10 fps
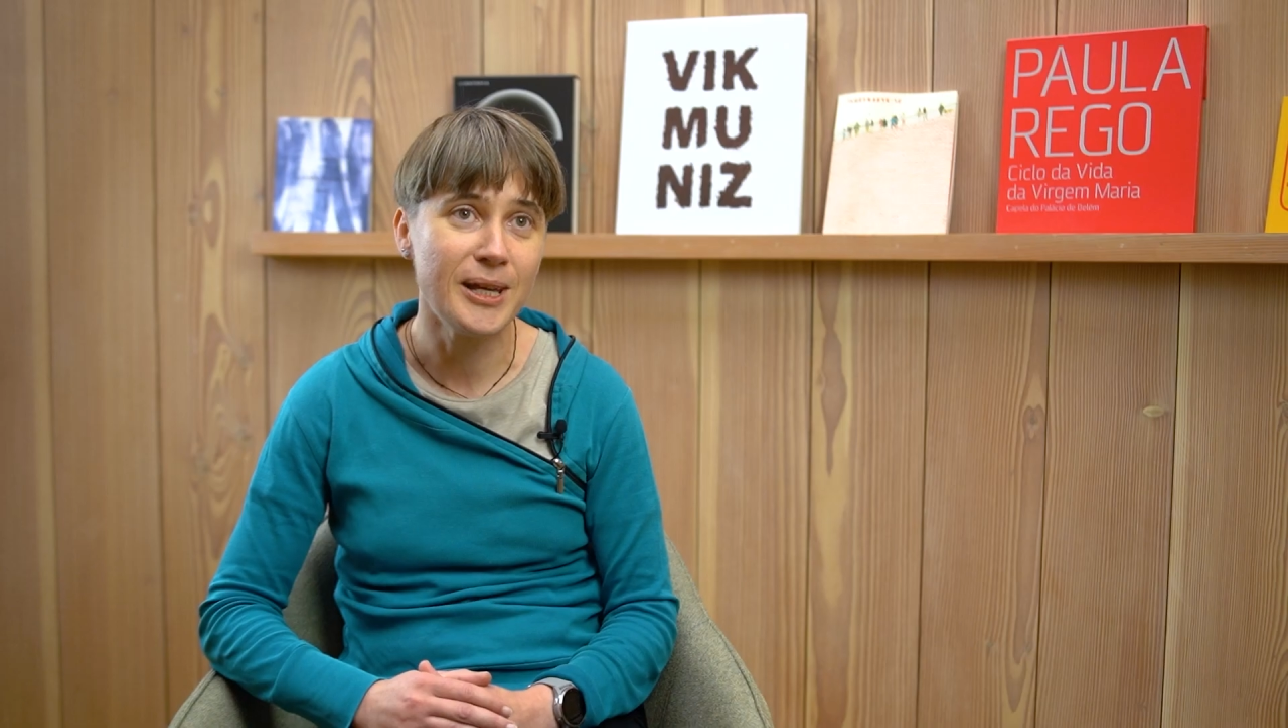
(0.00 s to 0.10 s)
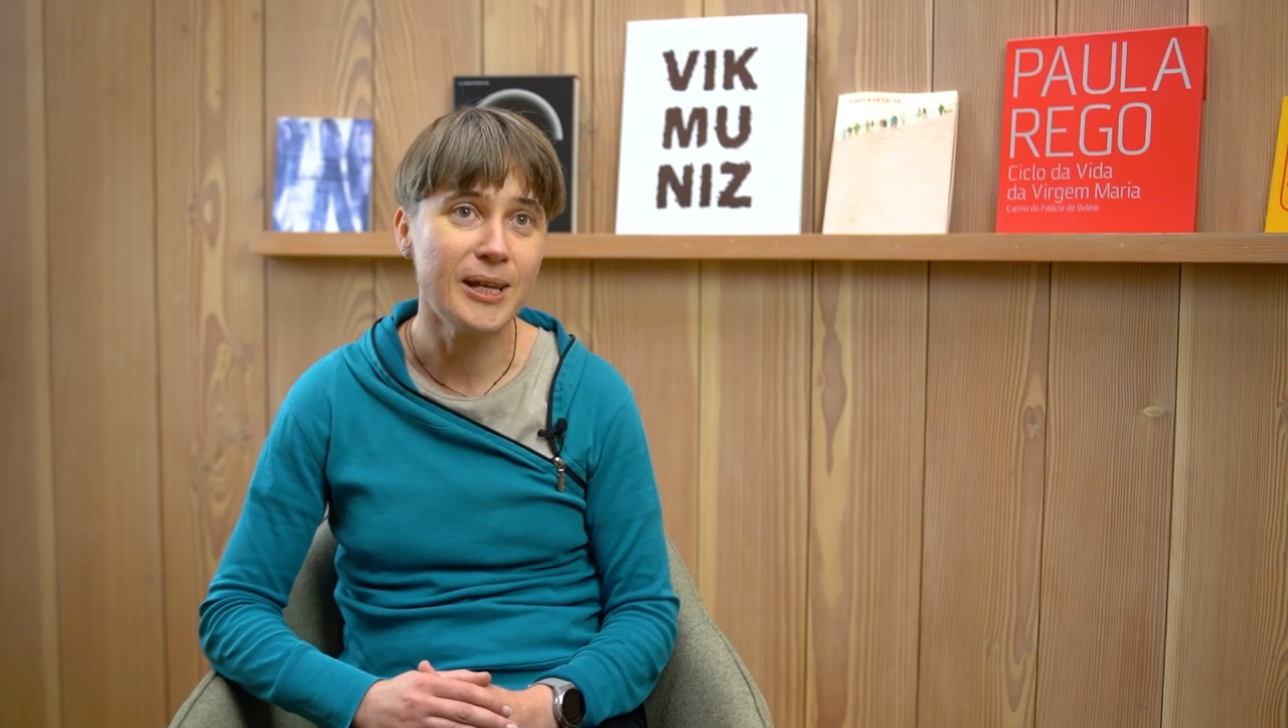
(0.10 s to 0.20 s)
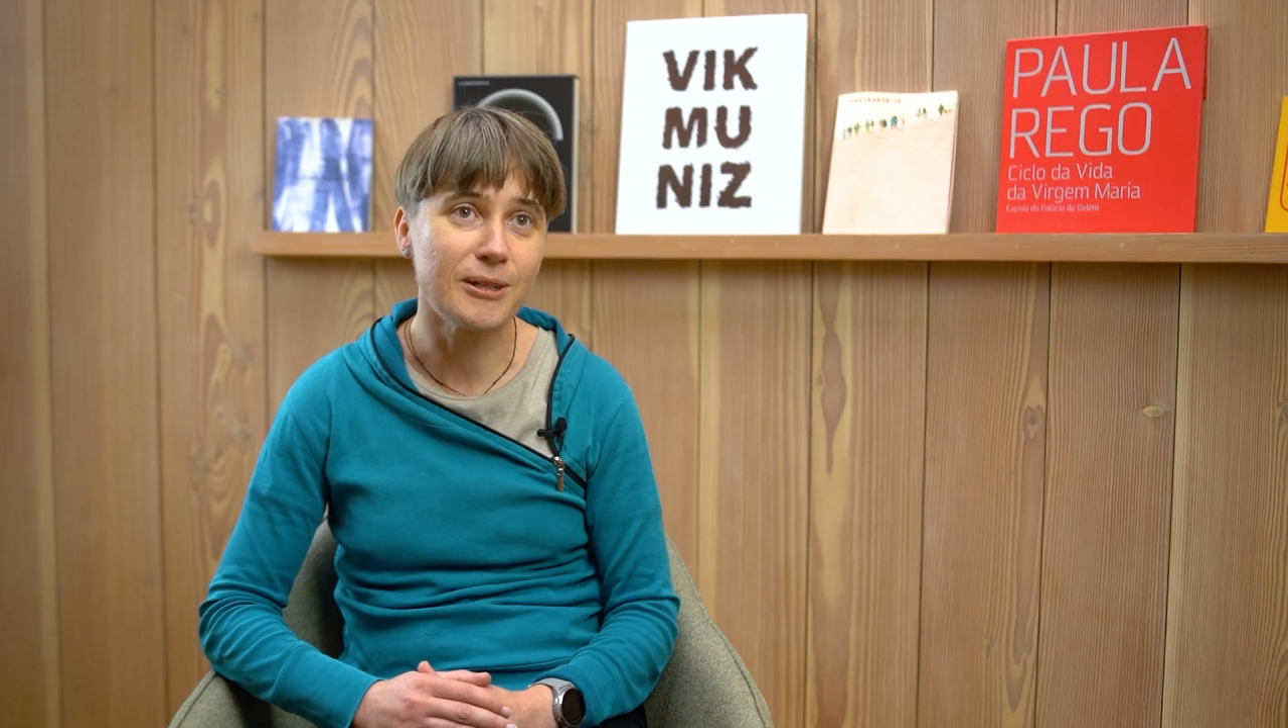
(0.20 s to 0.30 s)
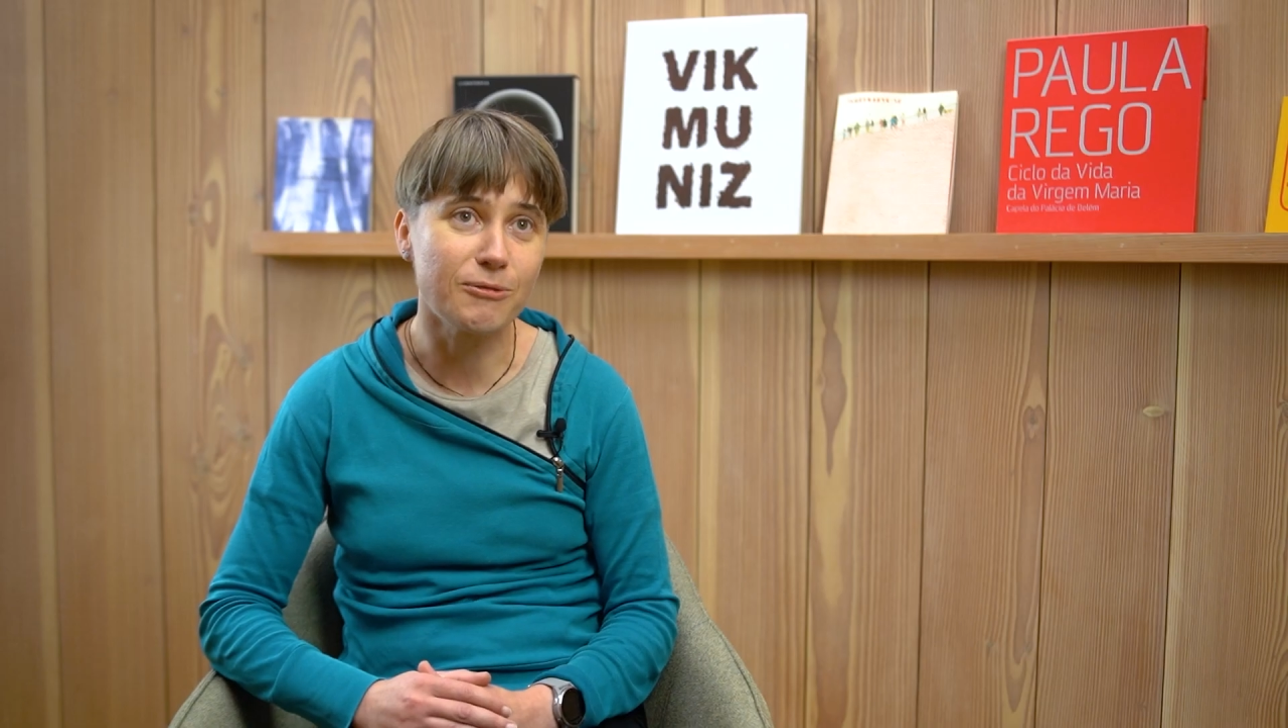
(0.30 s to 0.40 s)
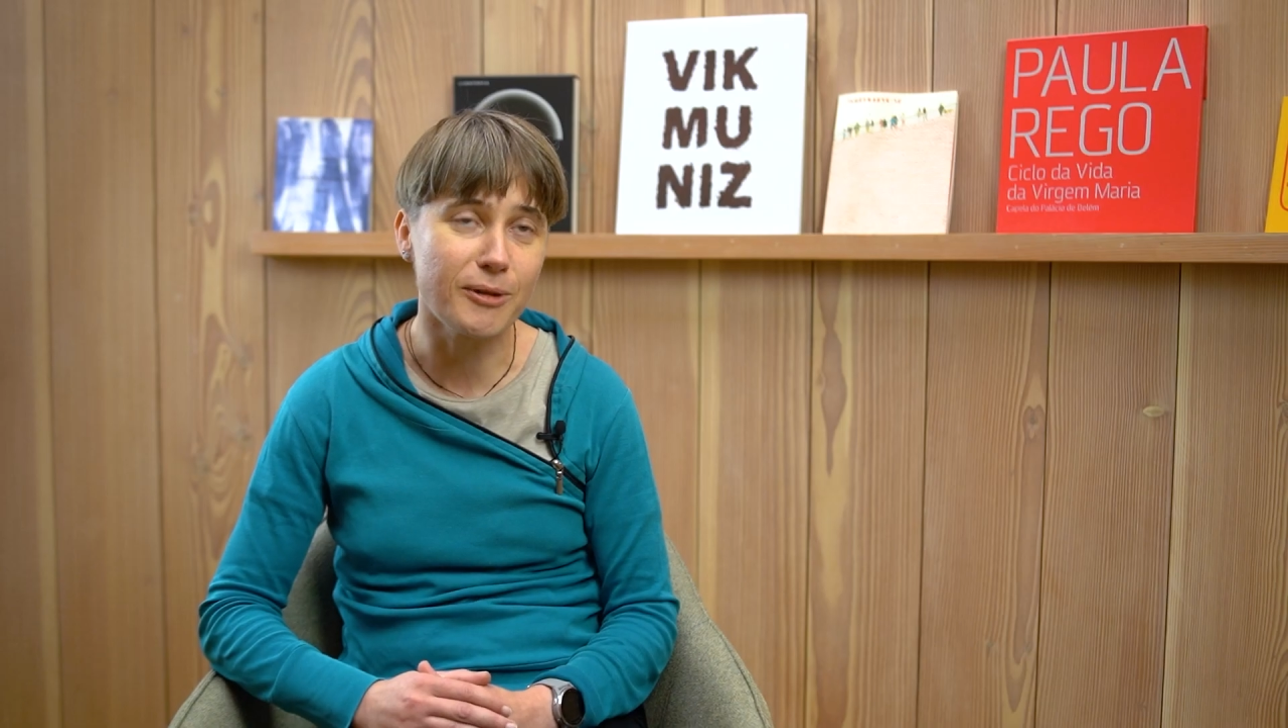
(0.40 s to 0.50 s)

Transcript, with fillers: different